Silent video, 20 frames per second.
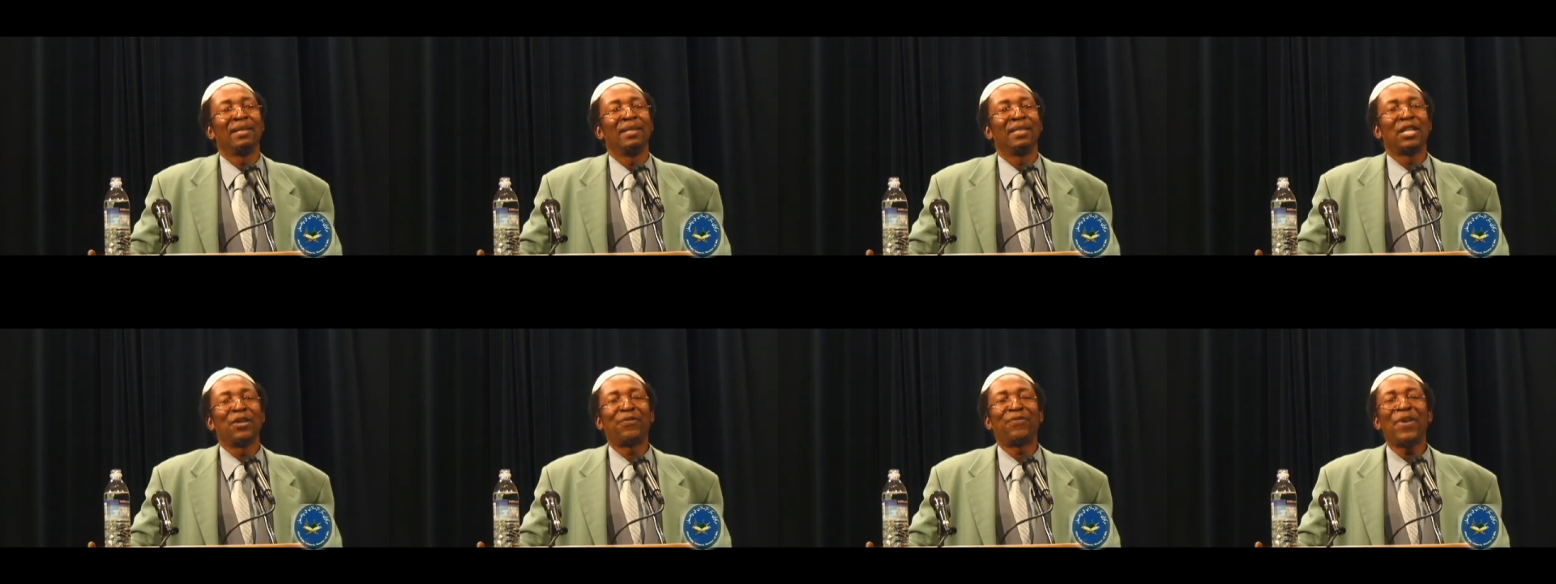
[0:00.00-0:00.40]

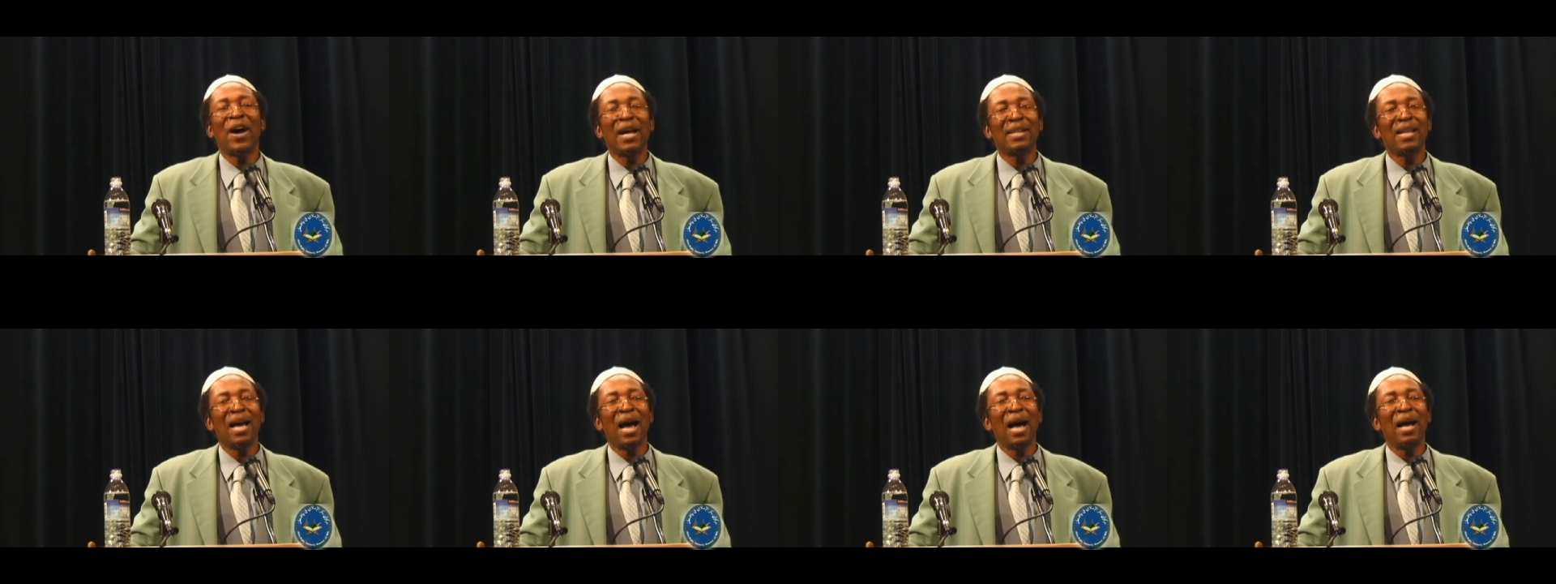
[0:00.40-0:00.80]
The
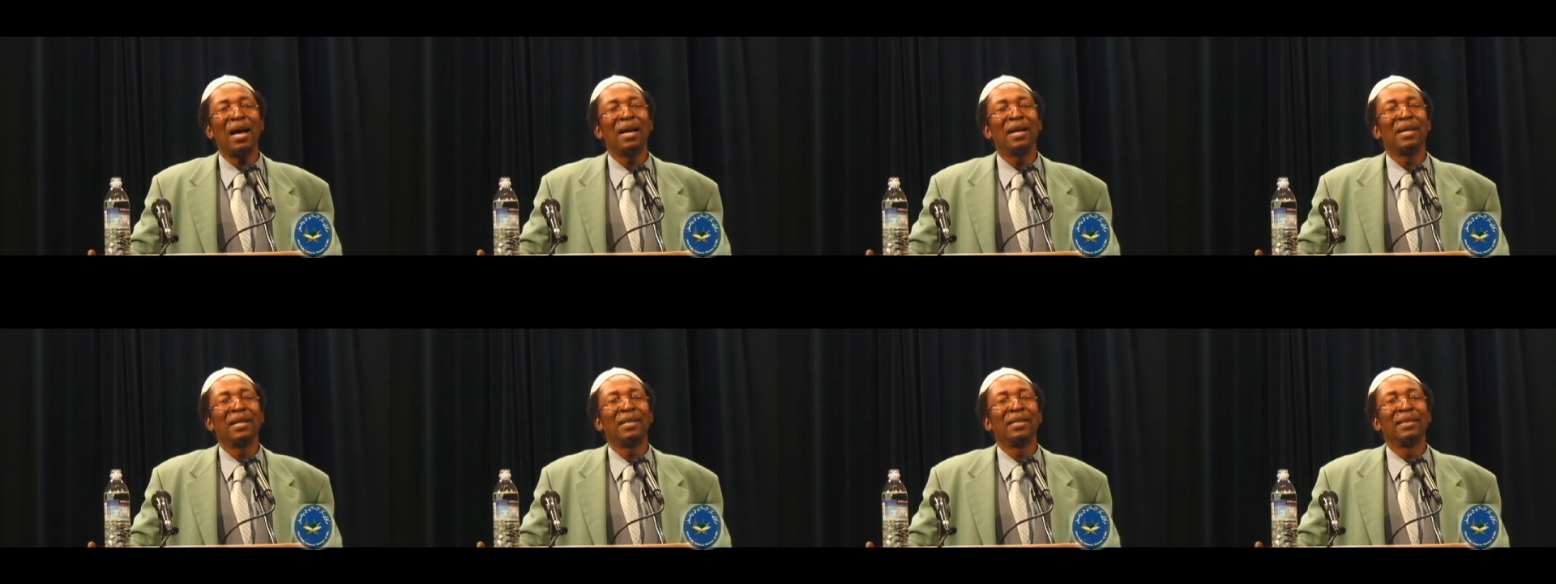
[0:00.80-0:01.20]
father
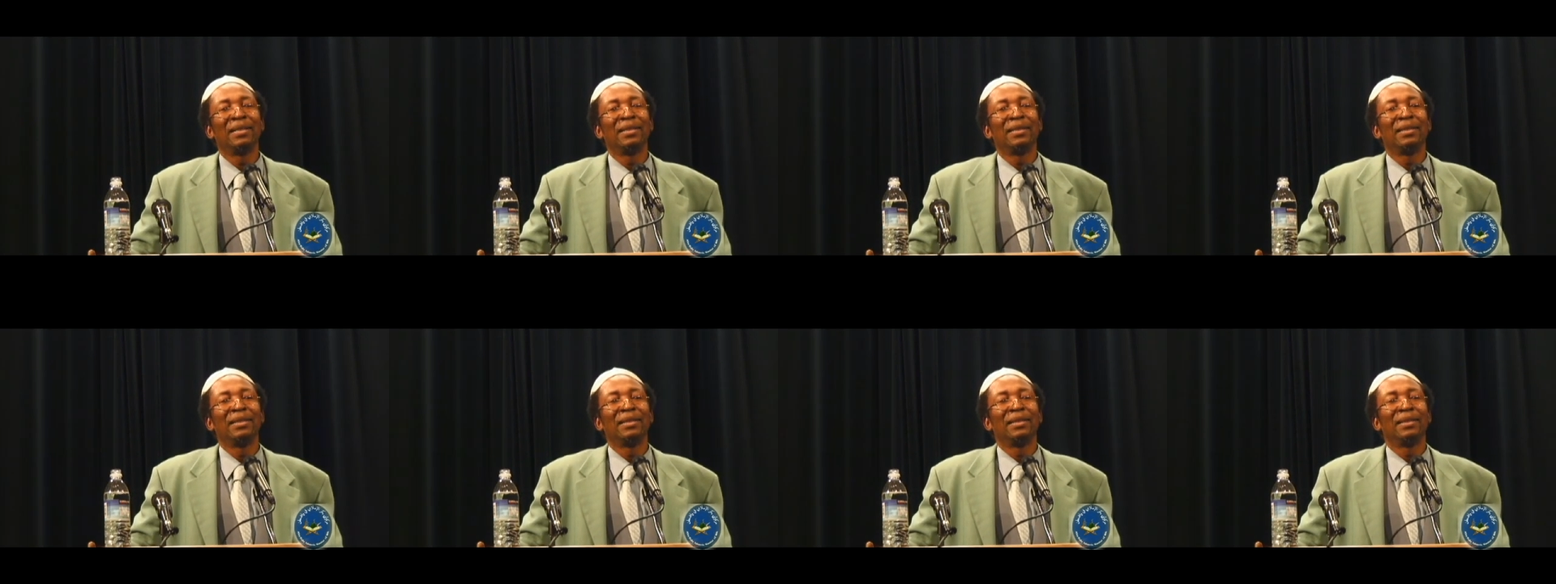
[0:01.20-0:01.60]

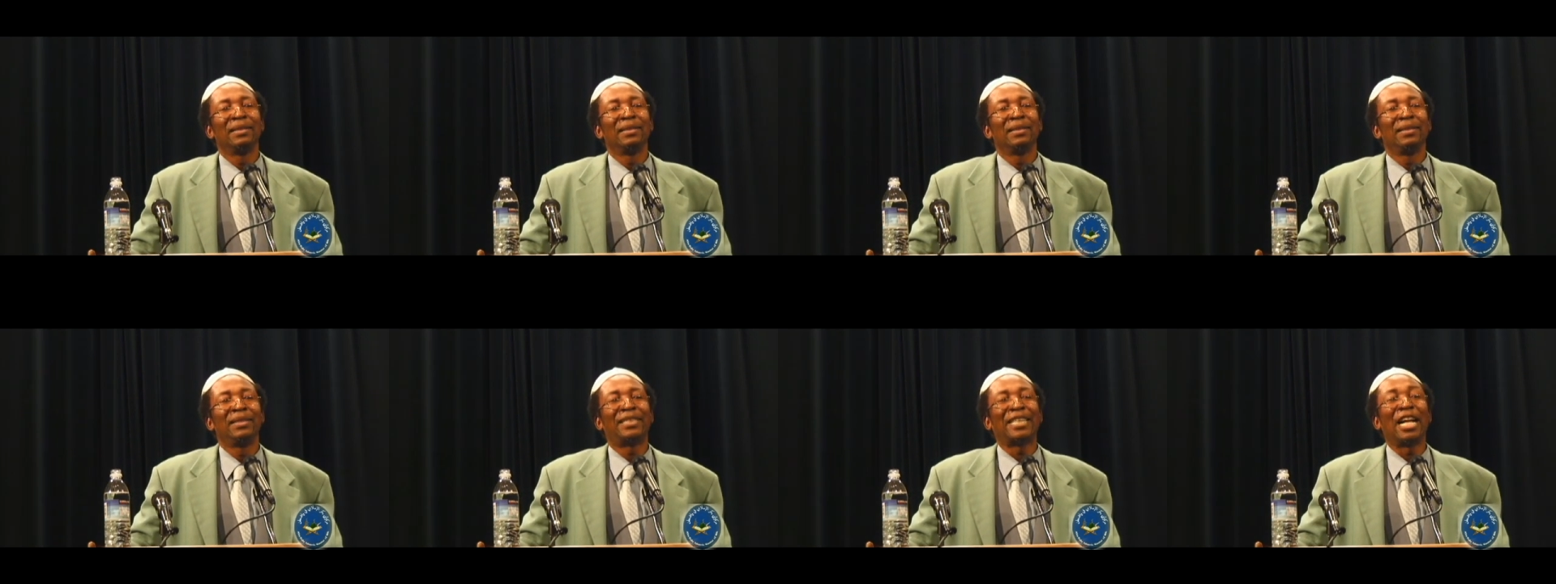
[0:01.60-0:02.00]

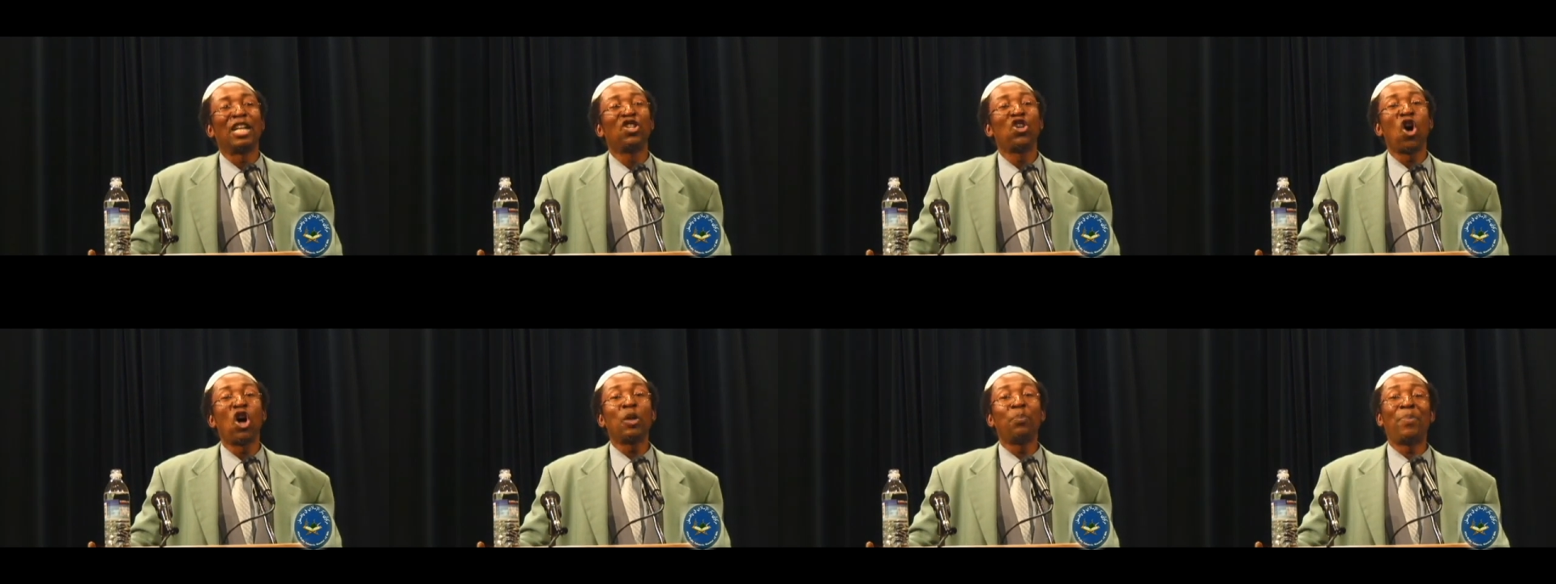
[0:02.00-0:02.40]
shall
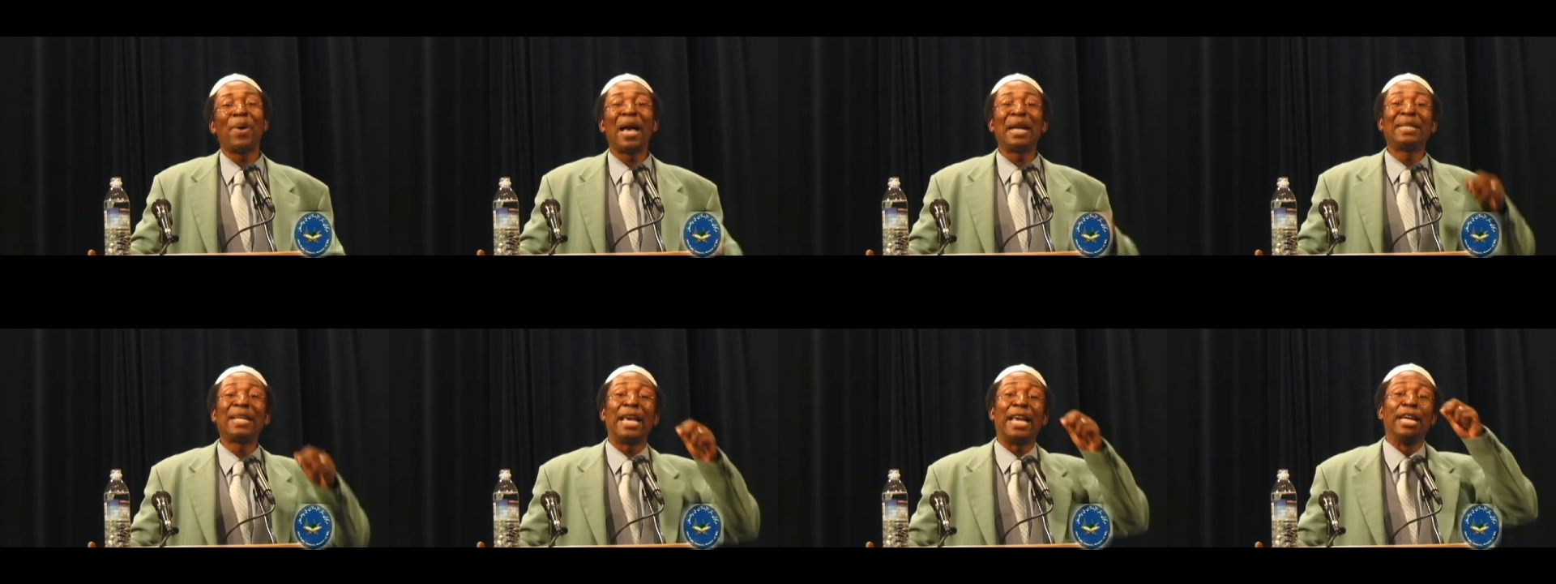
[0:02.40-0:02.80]
not
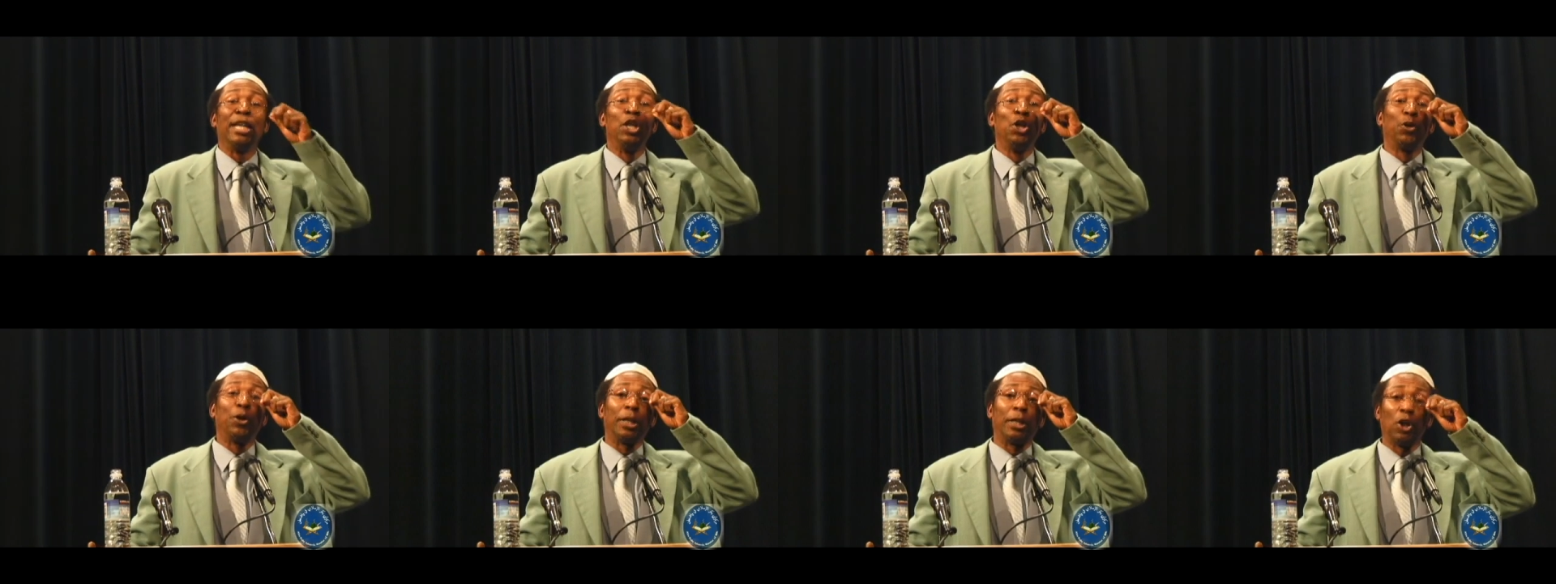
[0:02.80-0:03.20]
bear the
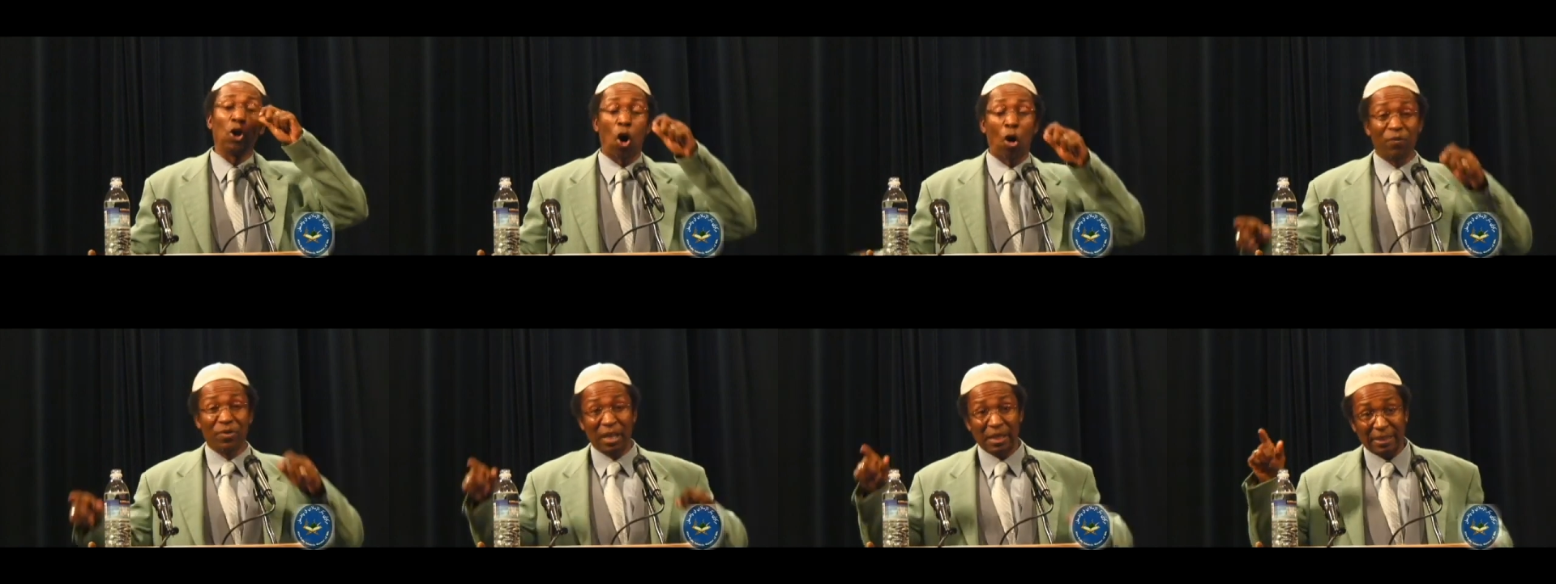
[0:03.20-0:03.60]
iniquity
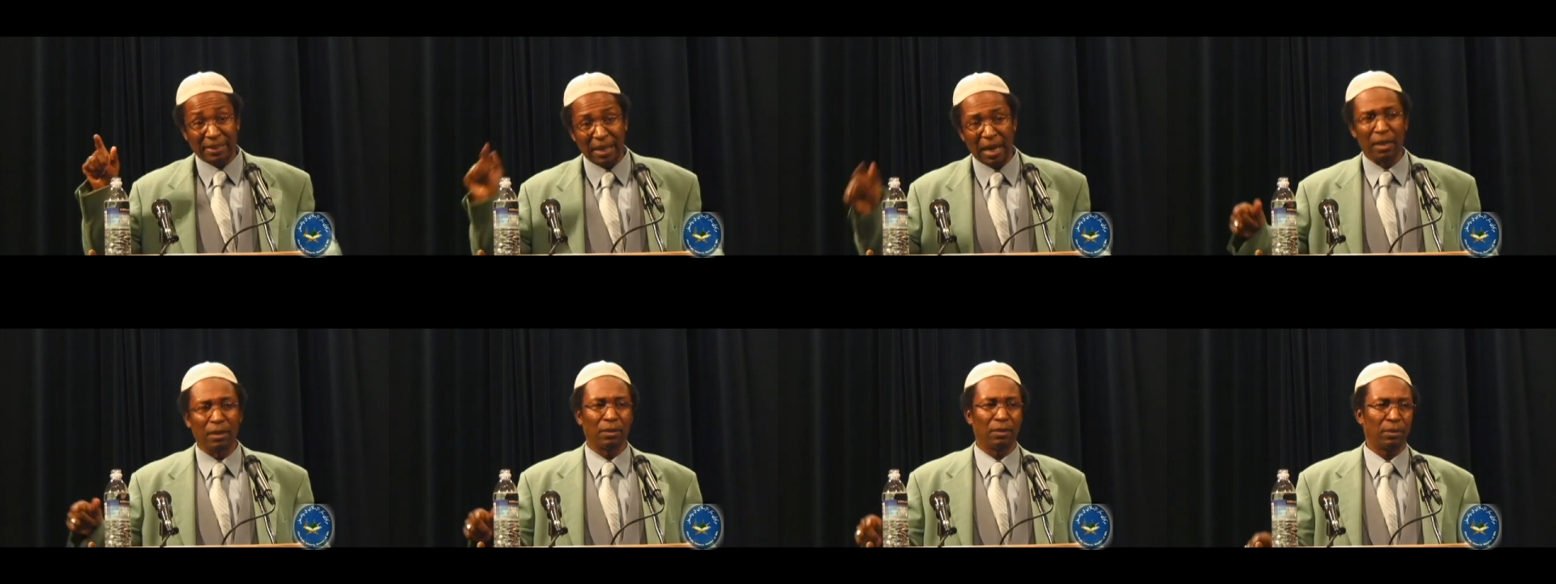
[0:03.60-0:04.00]
of the
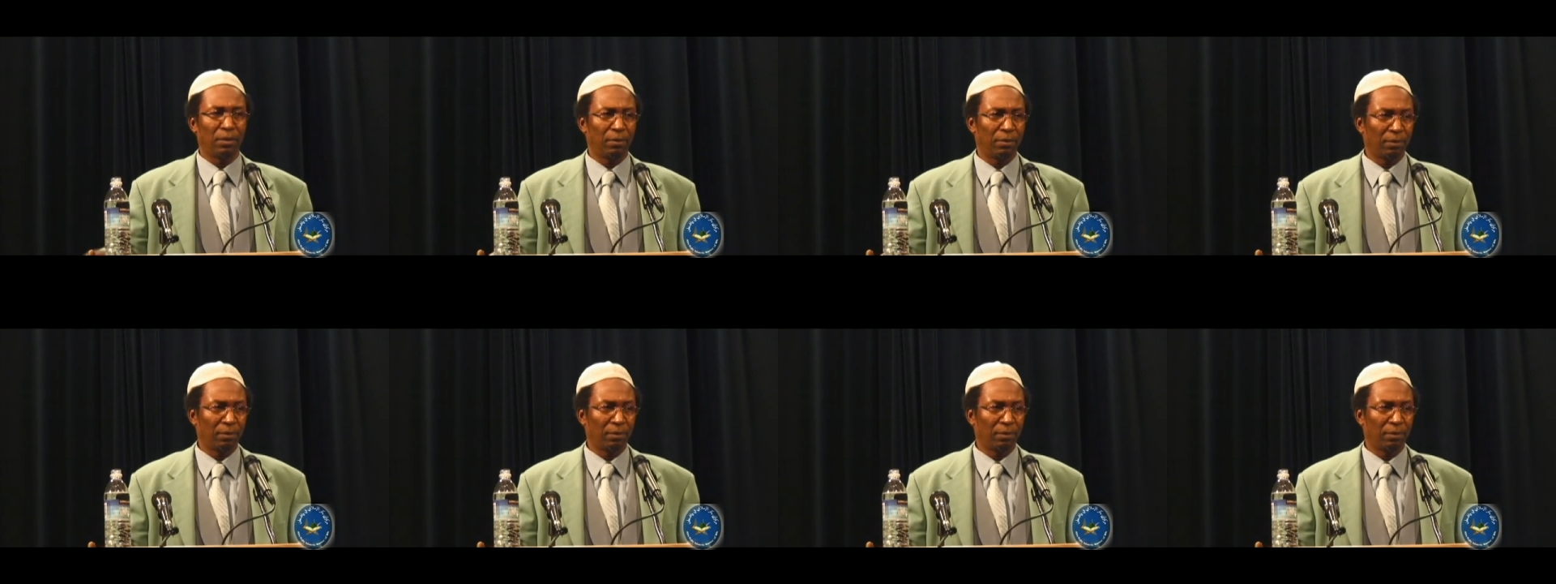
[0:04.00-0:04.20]
son,